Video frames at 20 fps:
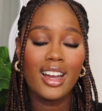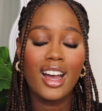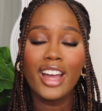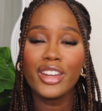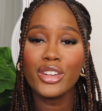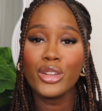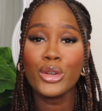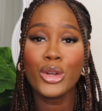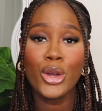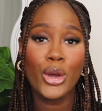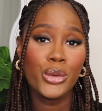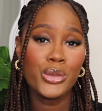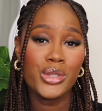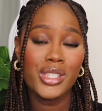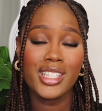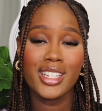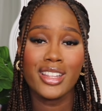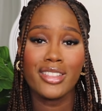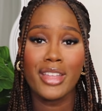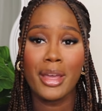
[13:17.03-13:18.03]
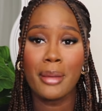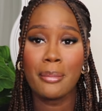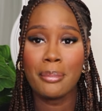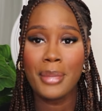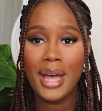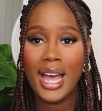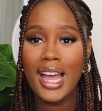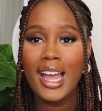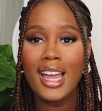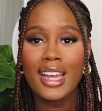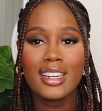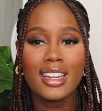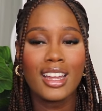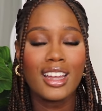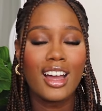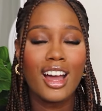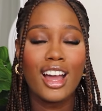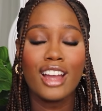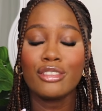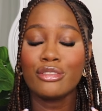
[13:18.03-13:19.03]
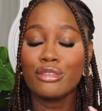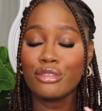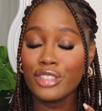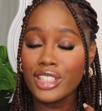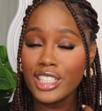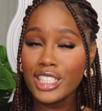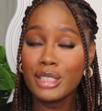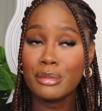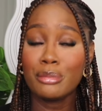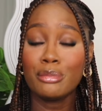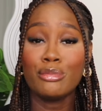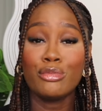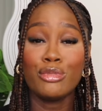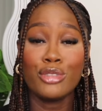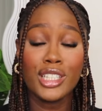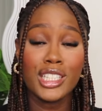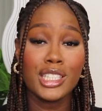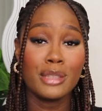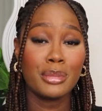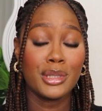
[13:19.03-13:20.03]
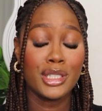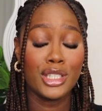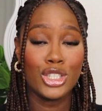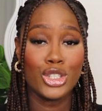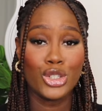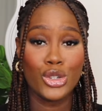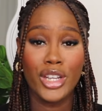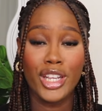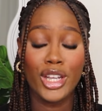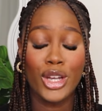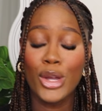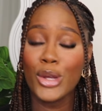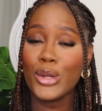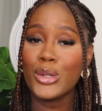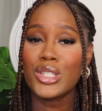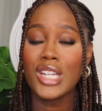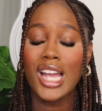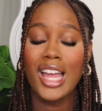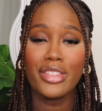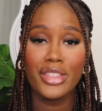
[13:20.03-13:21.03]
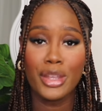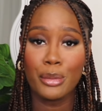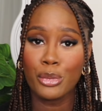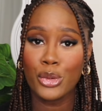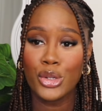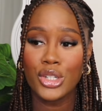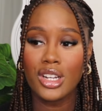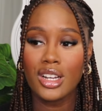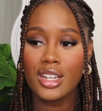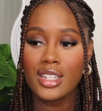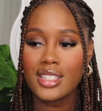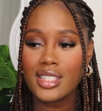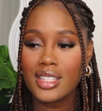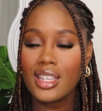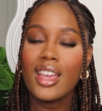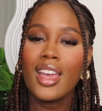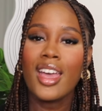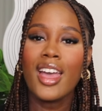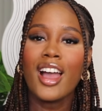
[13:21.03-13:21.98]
I know Coach is in their bag. Like I've really, really been enjoying Coach and their products.